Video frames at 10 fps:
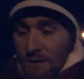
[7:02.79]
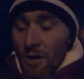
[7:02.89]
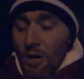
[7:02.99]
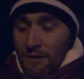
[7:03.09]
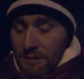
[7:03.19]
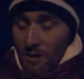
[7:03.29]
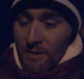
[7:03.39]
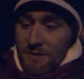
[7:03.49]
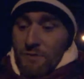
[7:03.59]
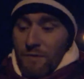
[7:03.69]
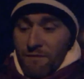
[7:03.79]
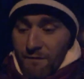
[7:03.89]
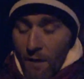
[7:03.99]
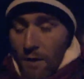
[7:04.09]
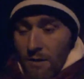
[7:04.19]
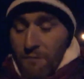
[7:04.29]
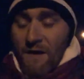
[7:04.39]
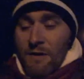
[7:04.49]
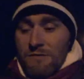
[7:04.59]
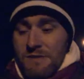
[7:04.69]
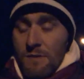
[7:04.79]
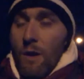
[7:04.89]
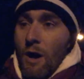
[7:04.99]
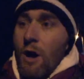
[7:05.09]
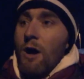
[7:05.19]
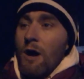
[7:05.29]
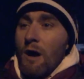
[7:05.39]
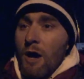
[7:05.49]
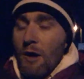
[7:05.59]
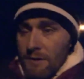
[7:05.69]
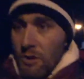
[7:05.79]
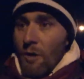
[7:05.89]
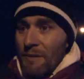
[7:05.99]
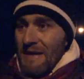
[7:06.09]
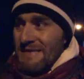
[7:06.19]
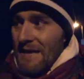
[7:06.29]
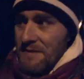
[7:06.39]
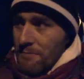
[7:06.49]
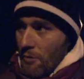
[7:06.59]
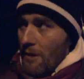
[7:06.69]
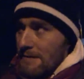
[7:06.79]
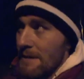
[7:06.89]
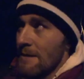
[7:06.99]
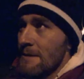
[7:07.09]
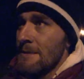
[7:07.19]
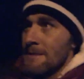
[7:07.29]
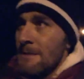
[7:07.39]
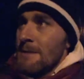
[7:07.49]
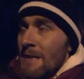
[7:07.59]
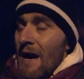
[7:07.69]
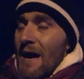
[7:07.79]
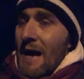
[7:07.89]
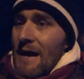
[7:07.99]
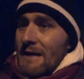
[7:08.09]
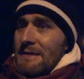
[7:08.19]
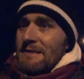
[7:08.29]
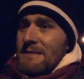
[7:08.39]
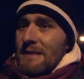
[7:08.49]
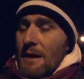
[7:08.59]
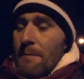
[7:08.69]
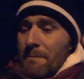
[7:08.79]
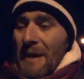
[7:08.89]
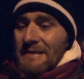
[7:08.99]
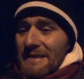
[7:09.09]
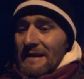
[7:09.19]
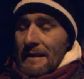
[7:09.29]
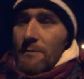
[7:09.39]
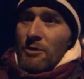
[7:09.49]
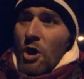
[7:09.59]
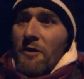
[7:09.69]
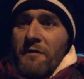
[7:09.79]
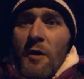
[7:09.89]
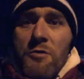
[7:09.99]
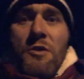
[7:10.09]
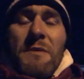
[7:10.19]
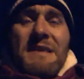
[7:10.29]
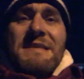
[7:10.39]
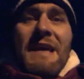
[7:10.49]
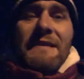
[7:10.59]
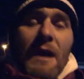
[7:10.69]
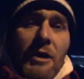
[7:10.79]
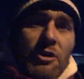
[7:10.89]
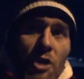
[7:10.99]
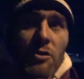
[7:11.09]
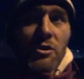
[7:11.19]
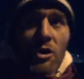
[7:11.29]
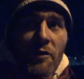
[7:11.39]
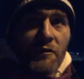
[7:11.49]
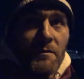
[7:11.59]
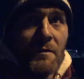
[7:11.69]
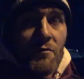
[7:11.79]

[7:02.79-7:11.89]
hire cars. So we found a hire car place, Enterprise. And basically, when I phoned them, they said that I could only go from